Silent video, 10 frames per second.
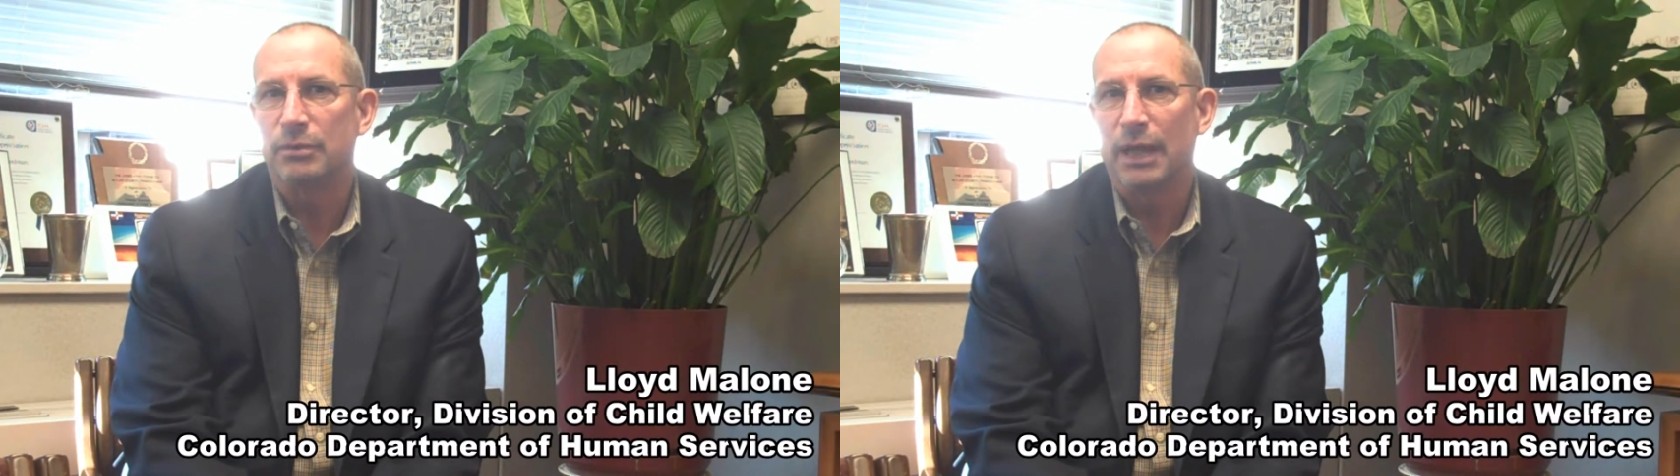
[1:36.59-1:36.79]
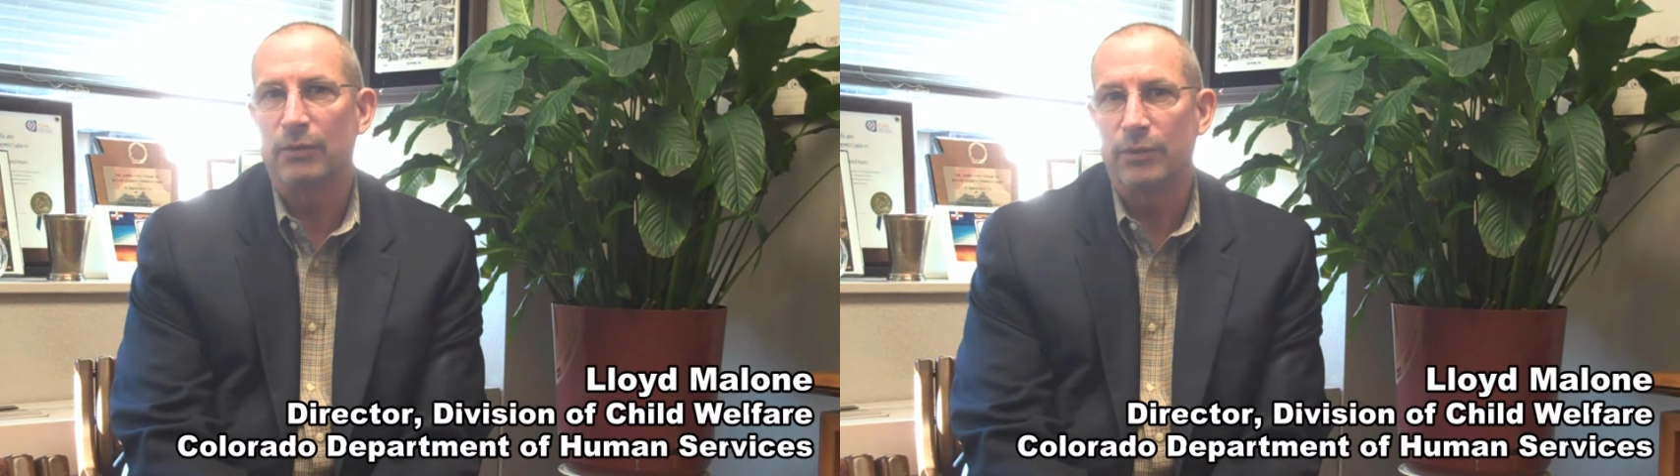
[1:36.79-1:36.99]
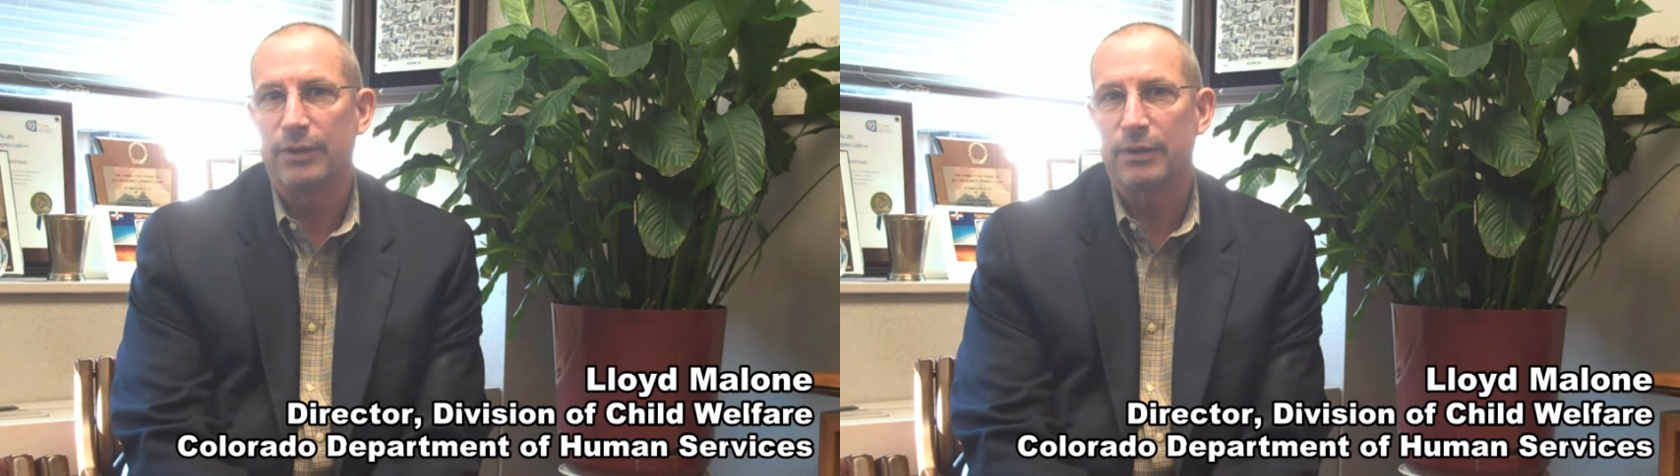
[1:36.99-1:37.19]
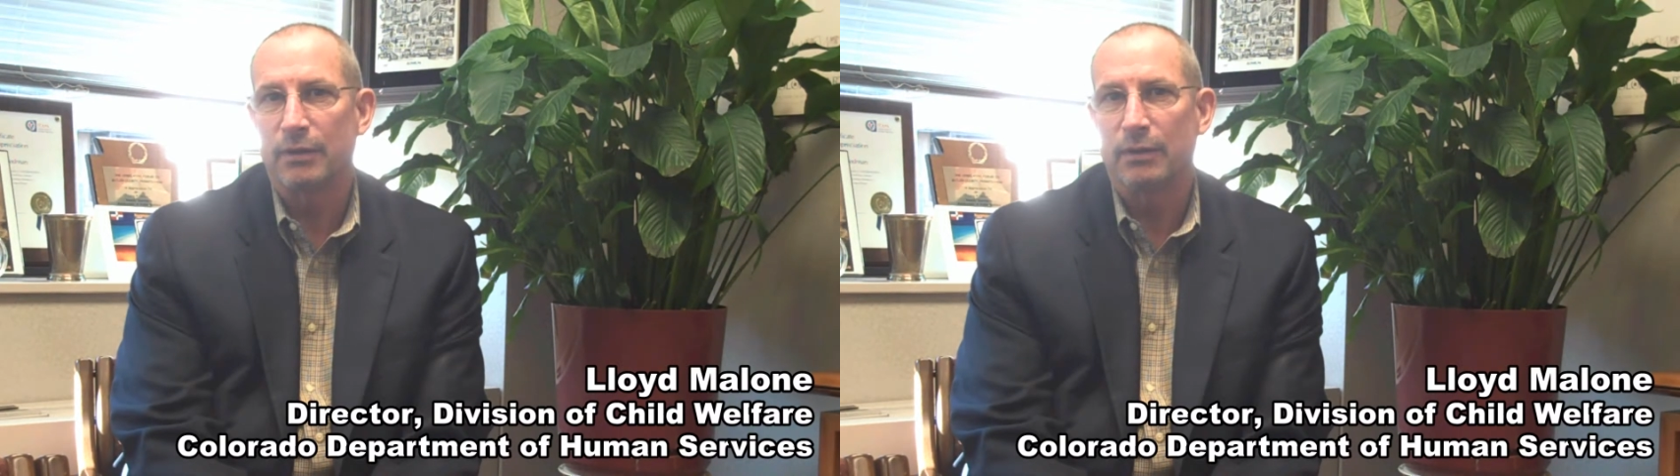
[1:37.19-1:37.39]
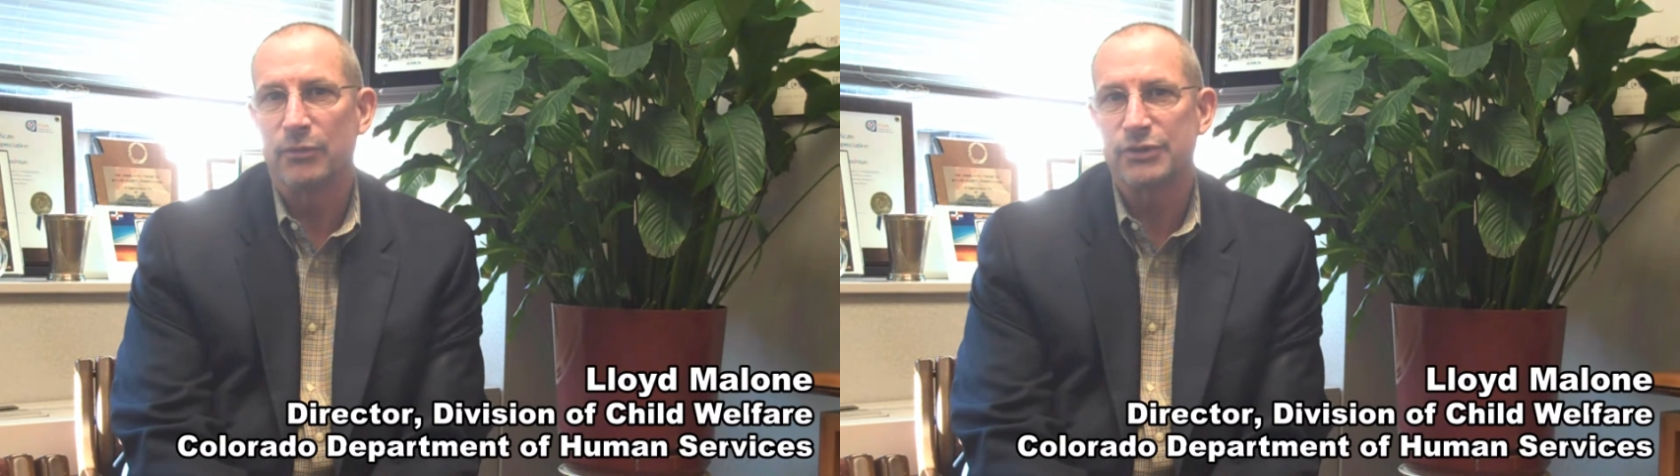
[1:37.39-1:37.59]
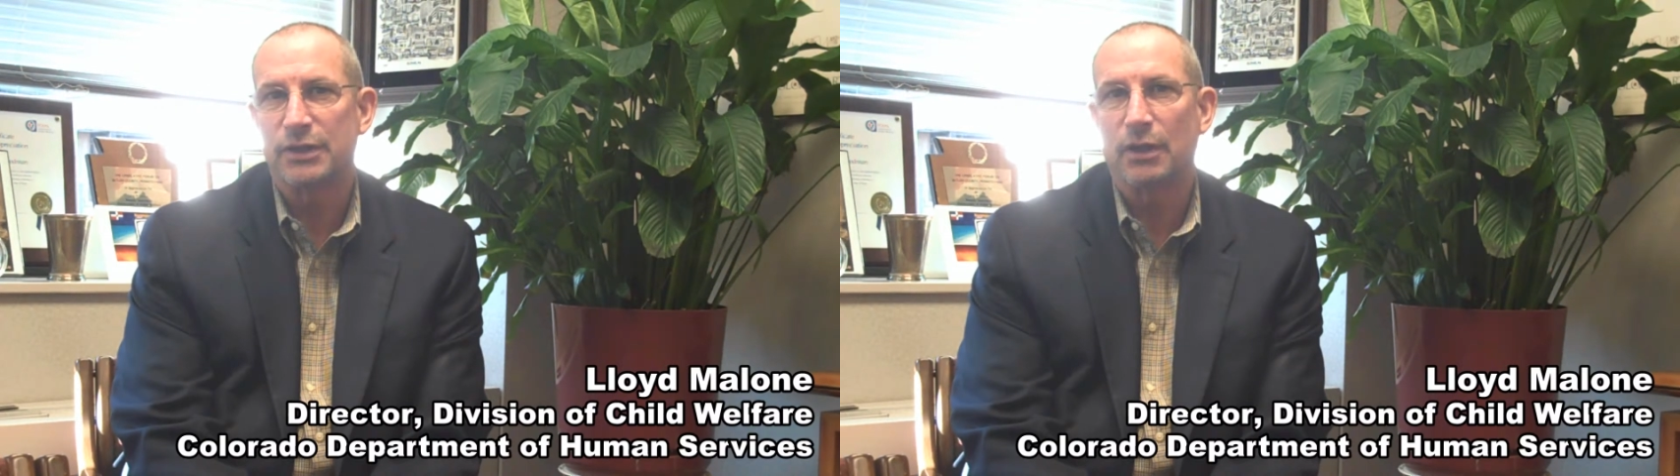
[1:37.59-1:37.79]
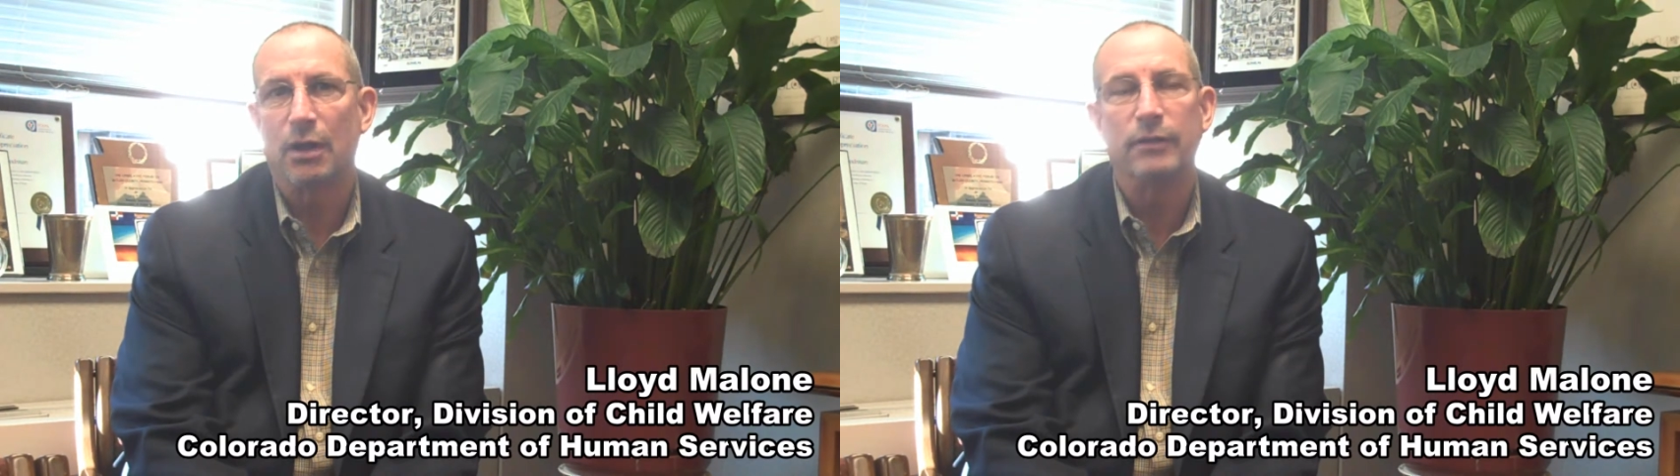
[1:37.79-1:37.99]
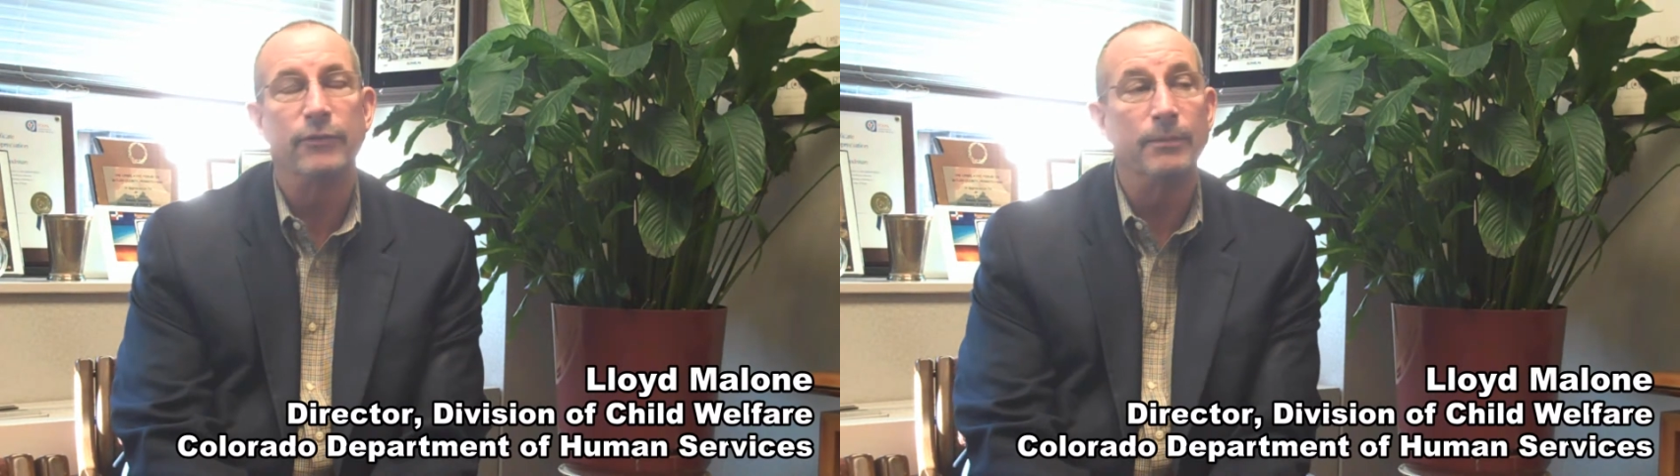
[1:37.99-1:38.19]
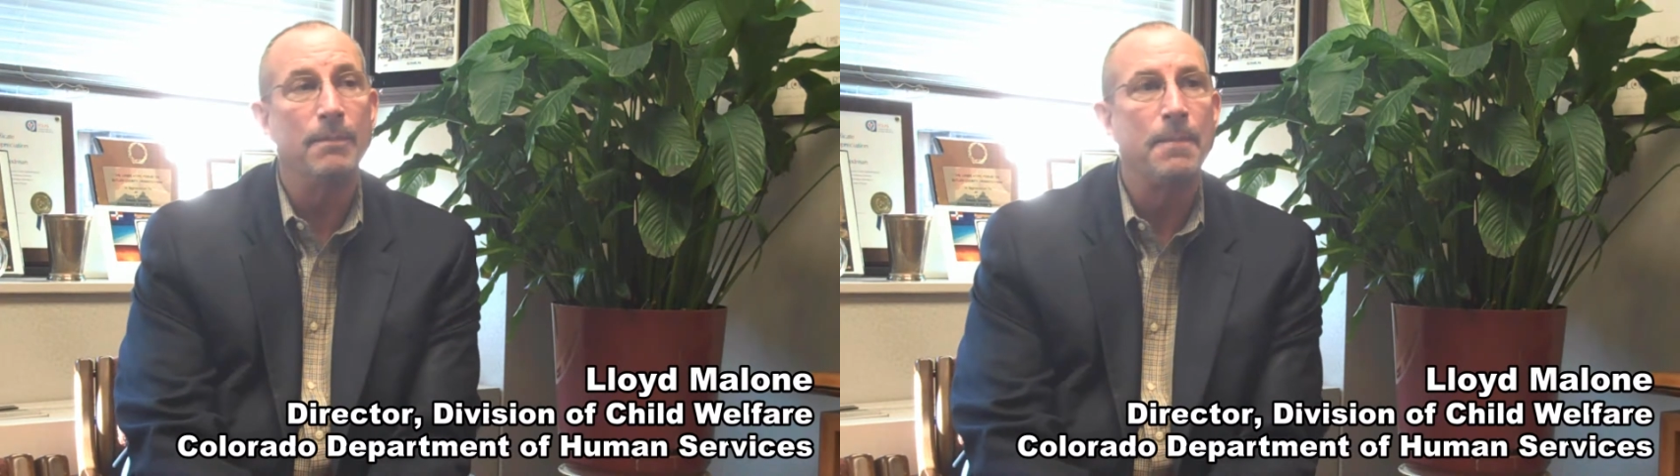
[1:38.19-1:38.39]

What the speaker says: dealt with almost in all of them,